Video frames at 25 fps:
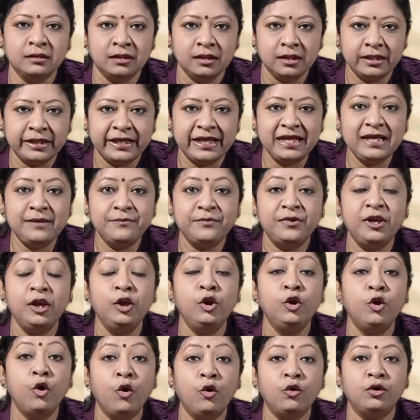give
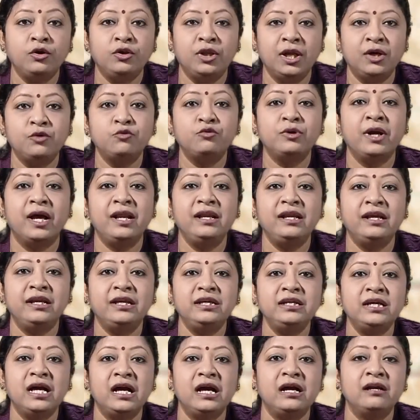loan. The rural
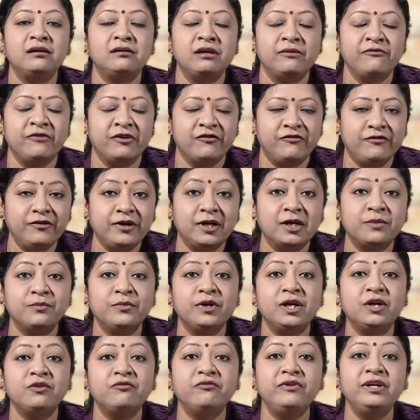area
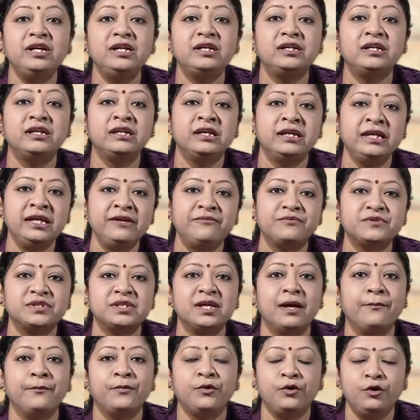farmer will give
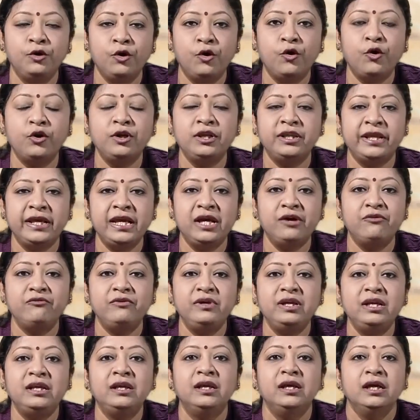some loan. They
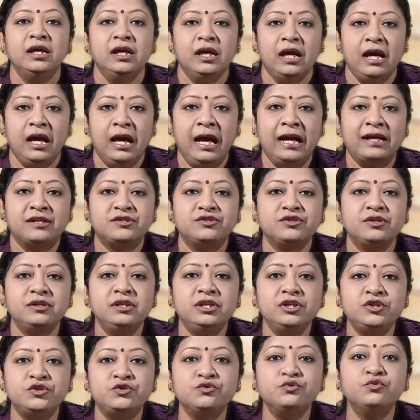will
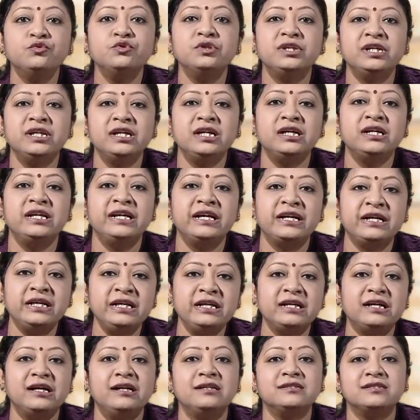actually do their
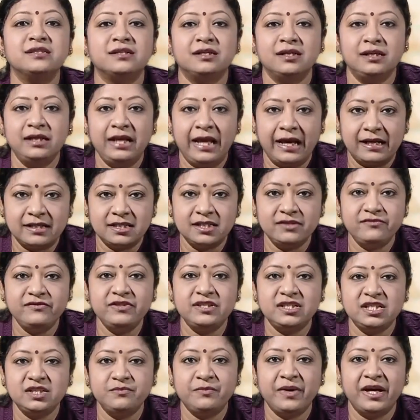agricultural
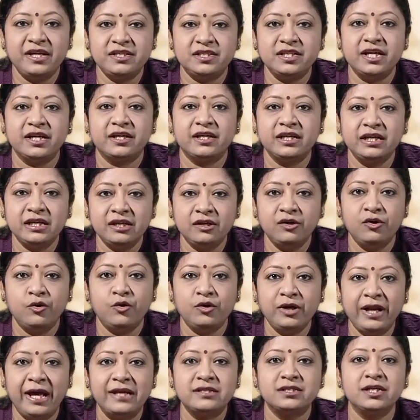activity by taking
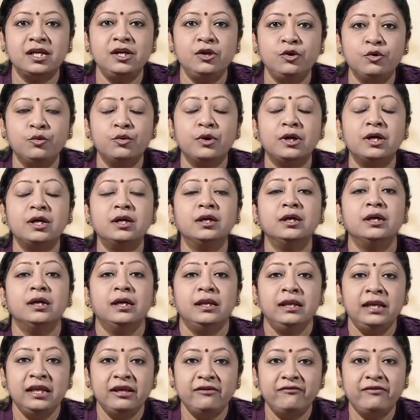loan at a lower
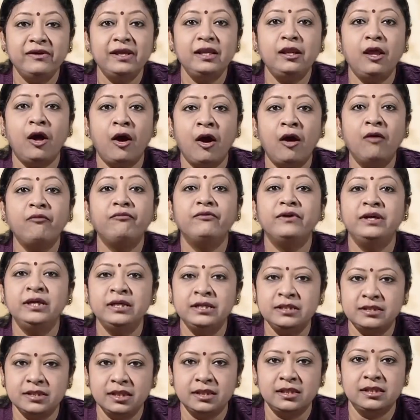level of
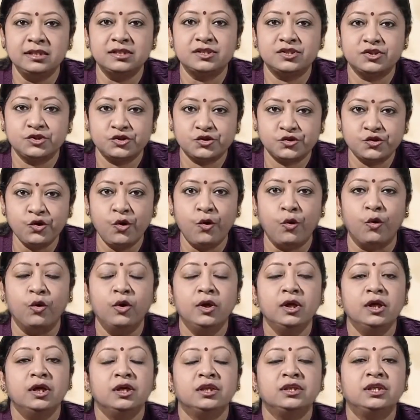interest. So
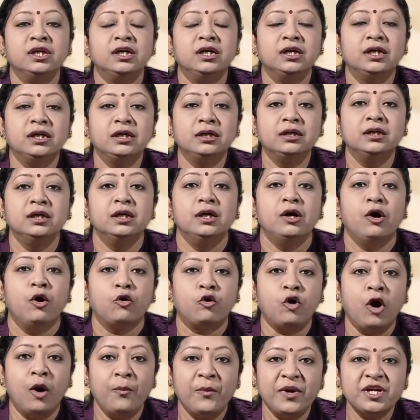the
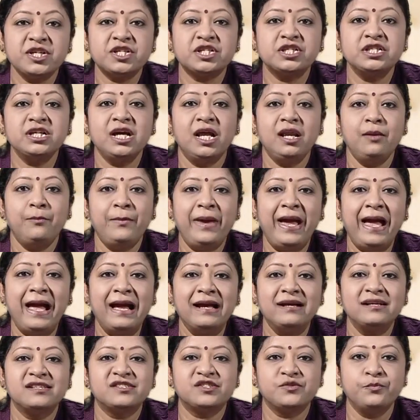commercial
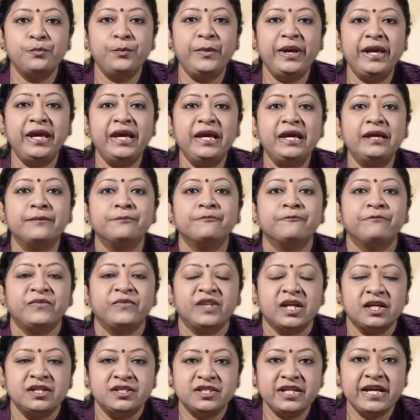banks may
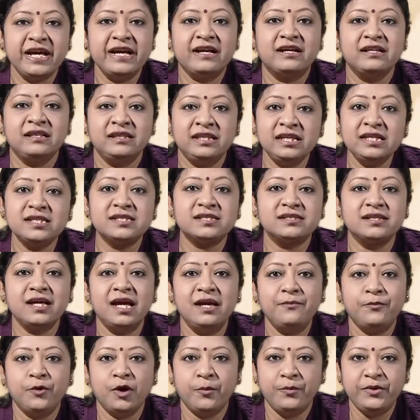take this
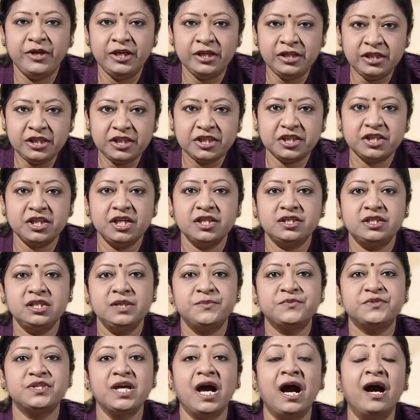type of
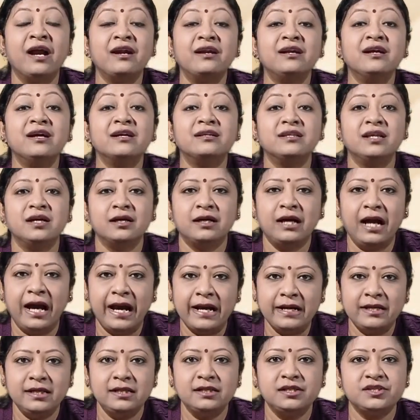initiatives under the
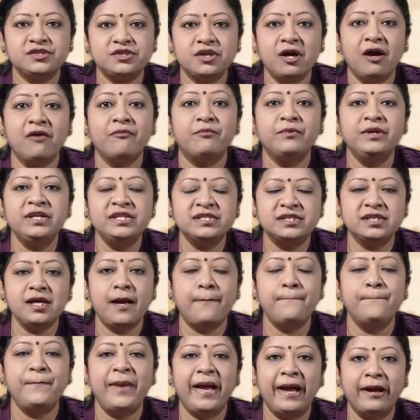guidance of
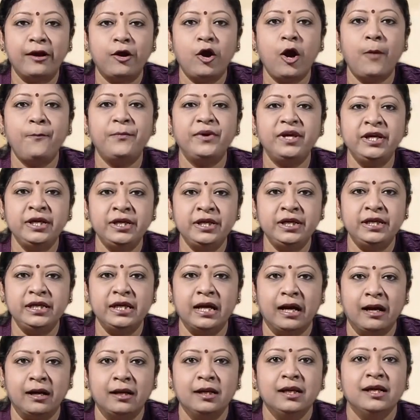Reserve Bank of
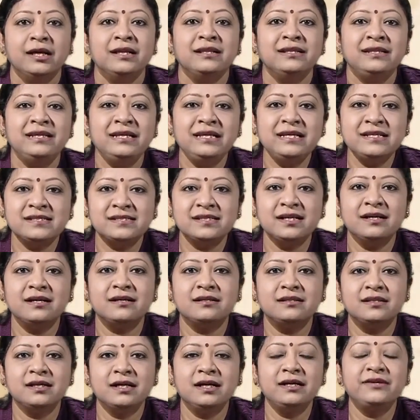India. These are
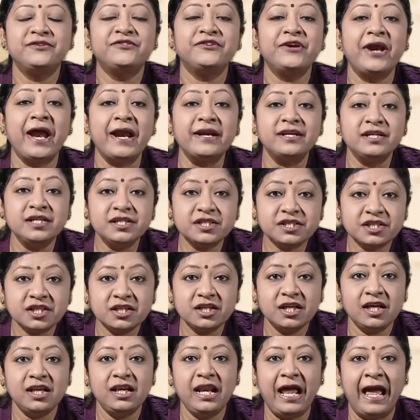the
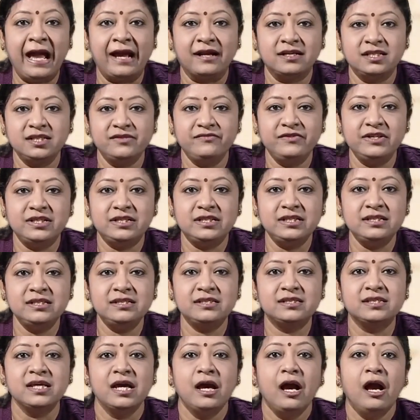traditional
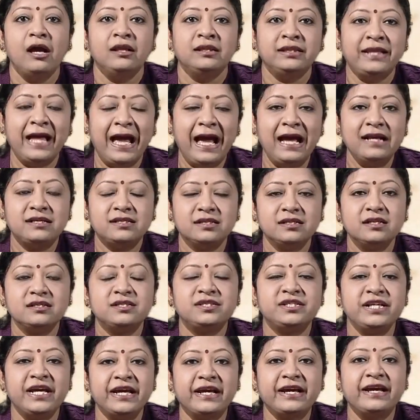activities that
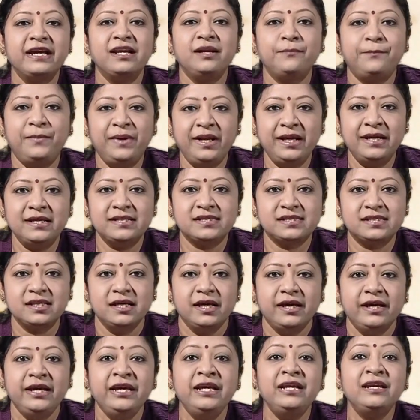taken place
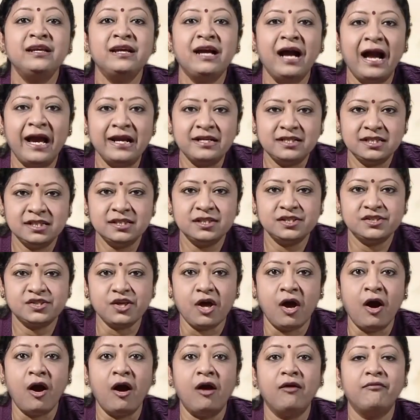in guidance
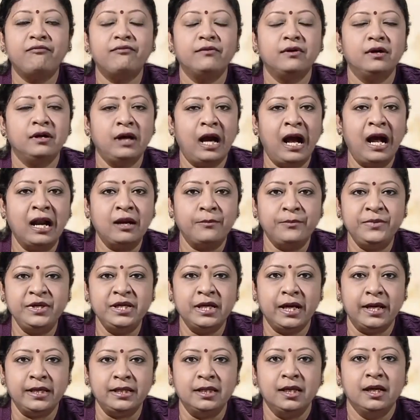of
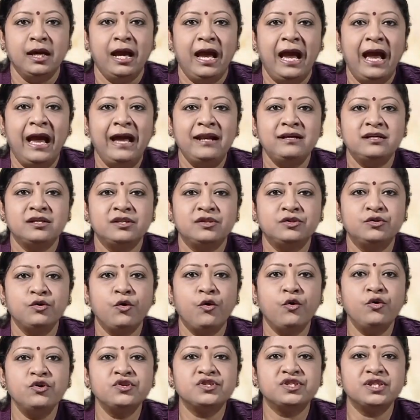RBI, and
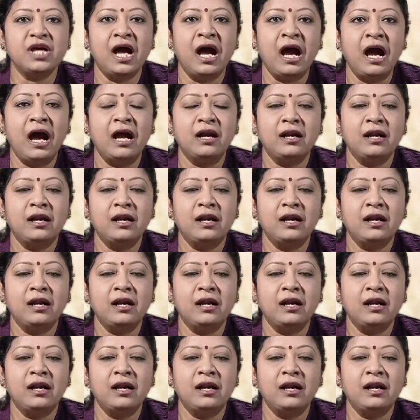those are